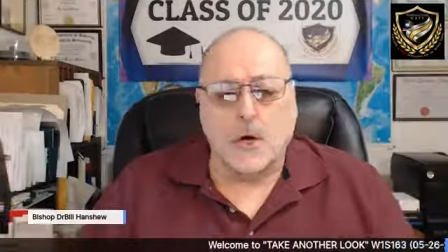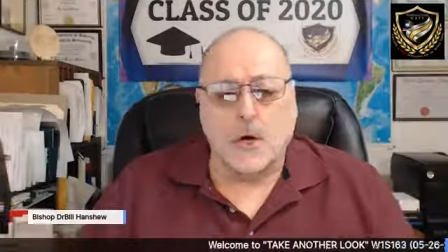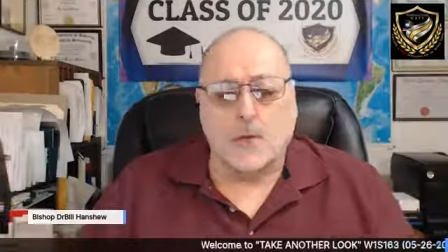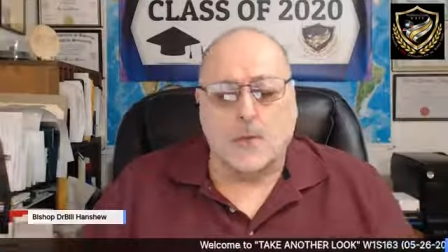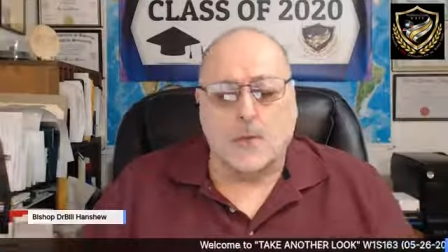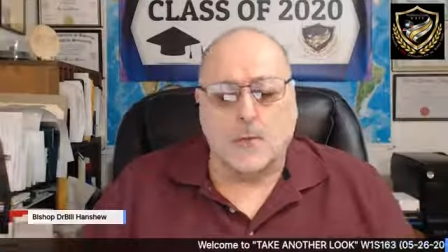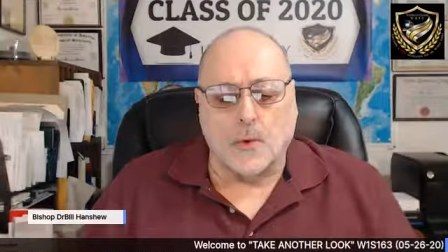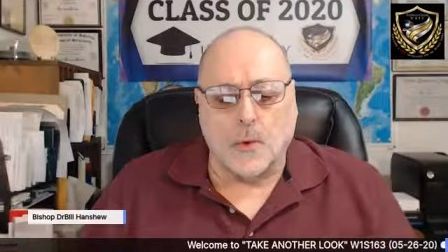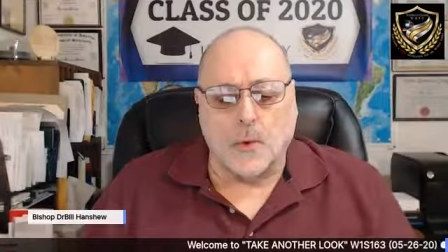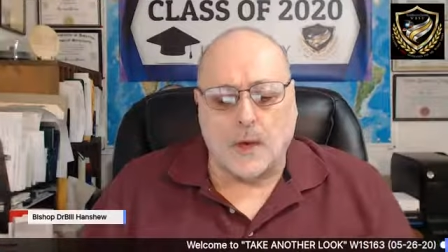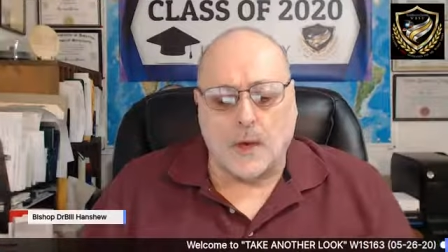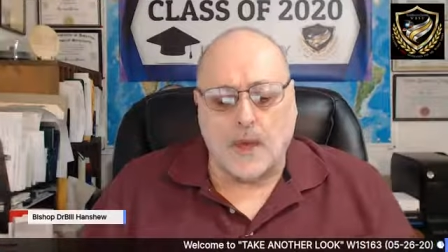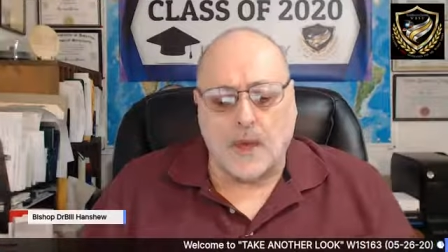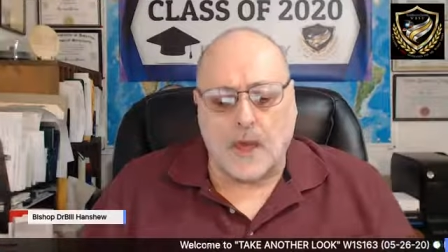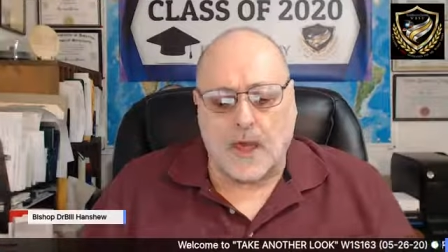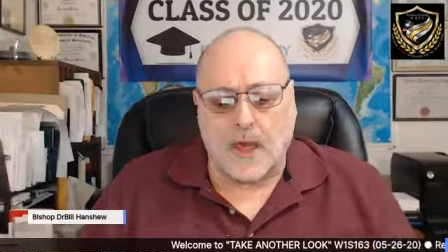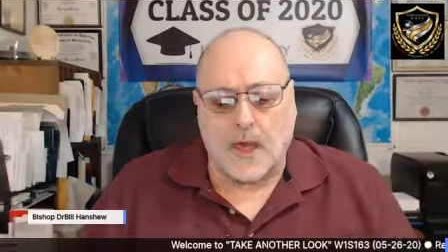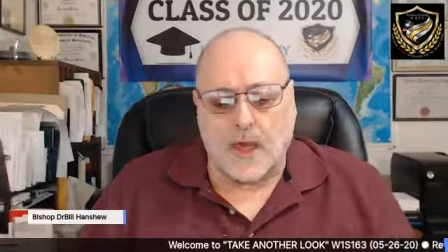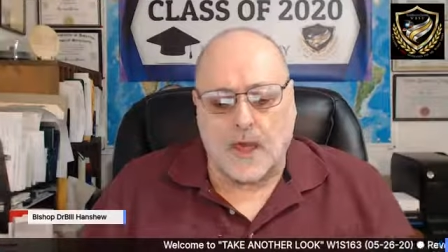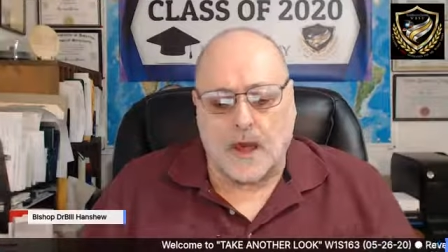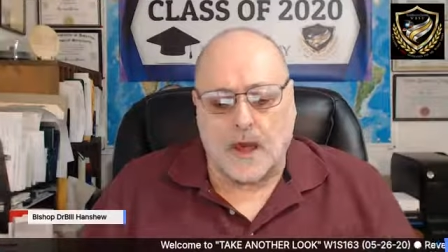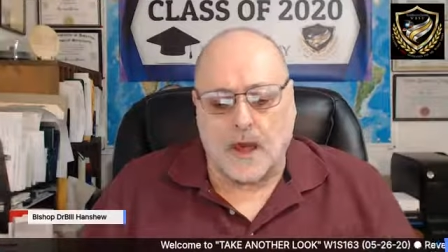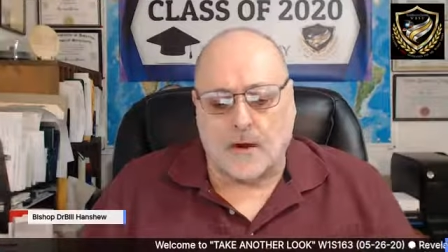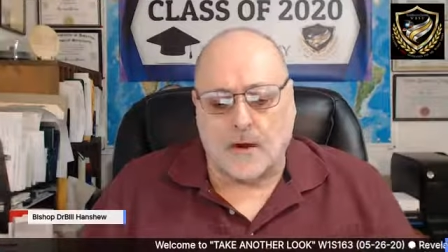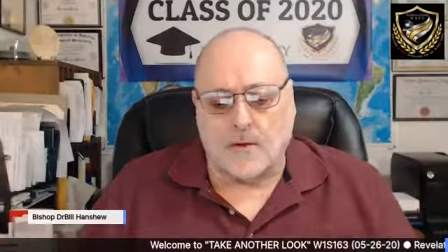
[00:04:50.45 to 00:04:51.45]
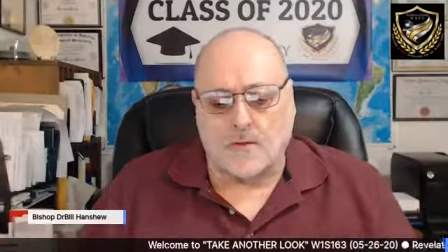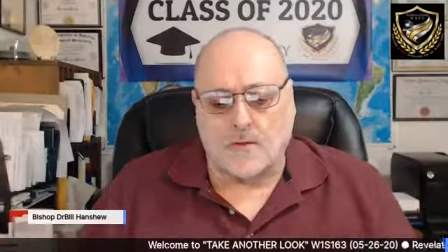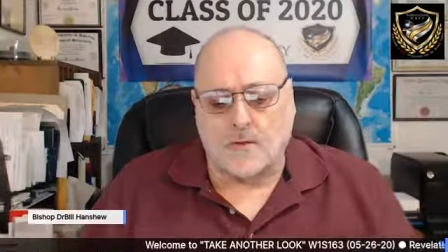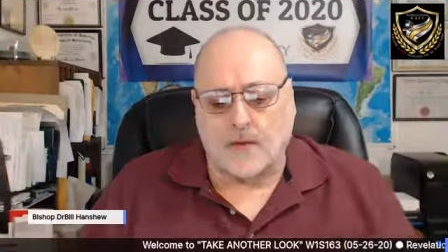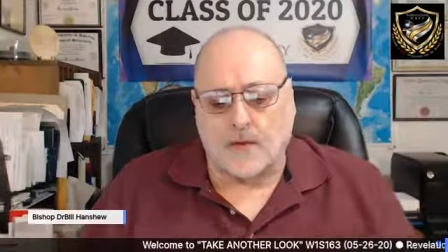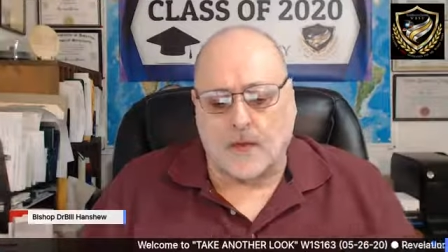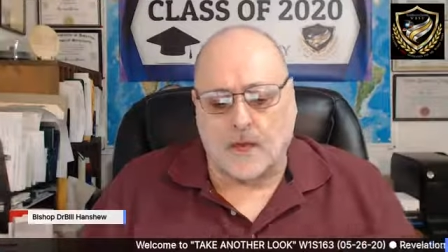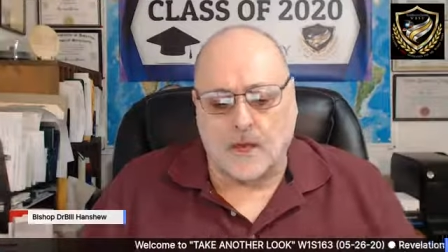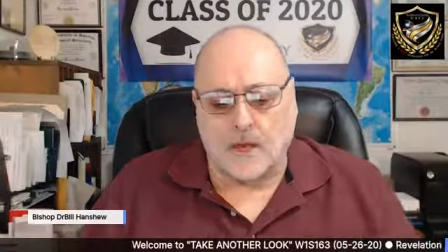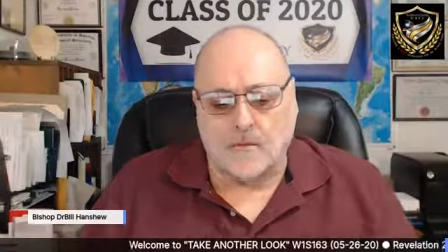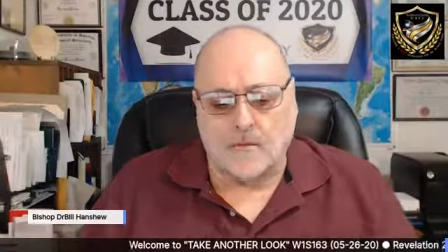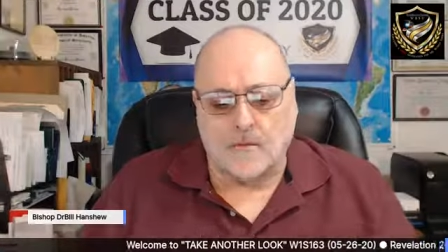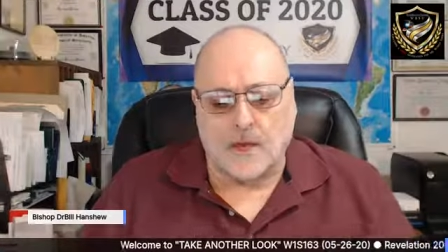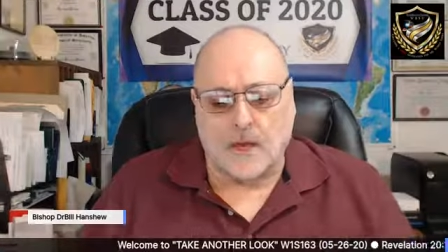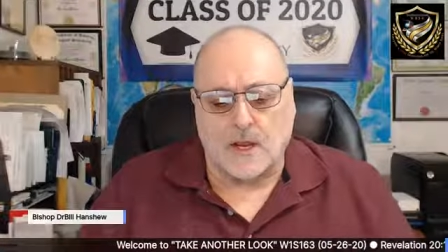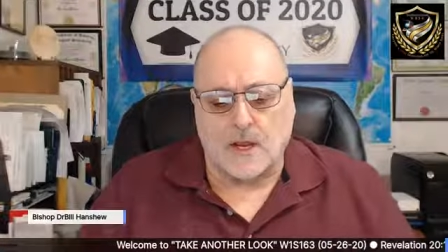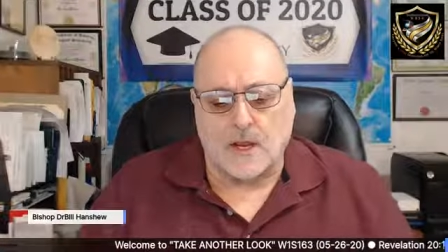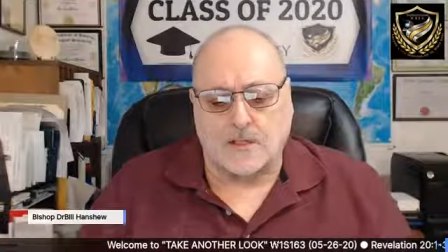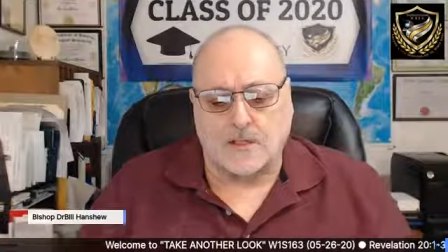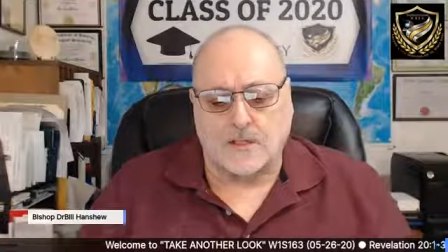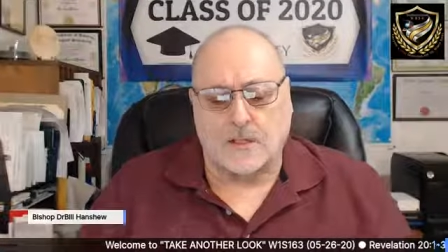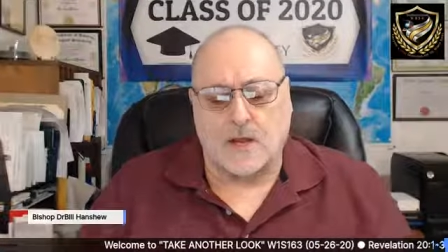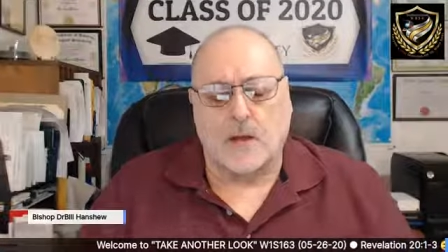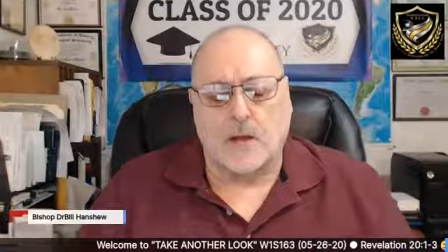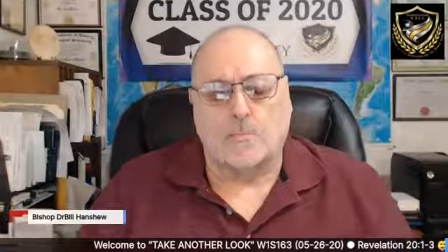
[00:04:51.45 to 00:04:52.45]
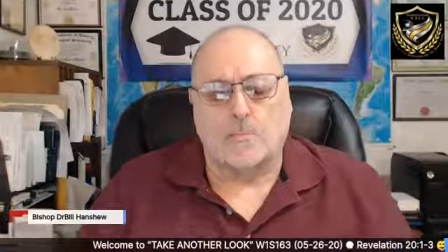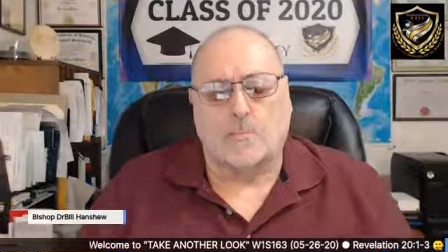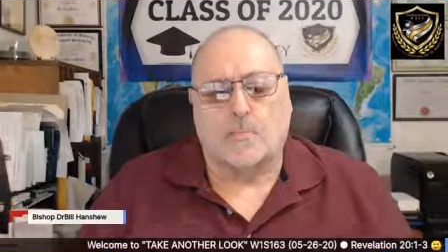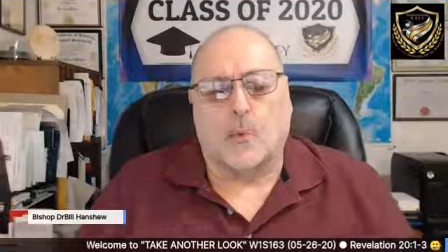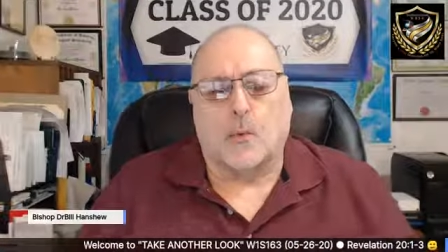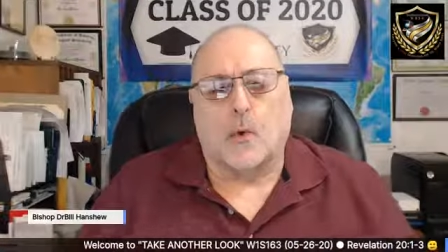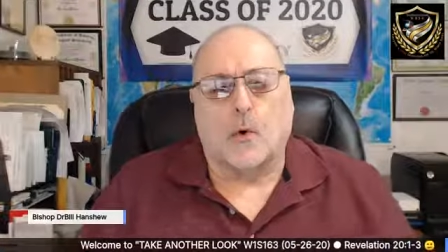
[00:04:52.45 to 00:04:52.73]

really have given us a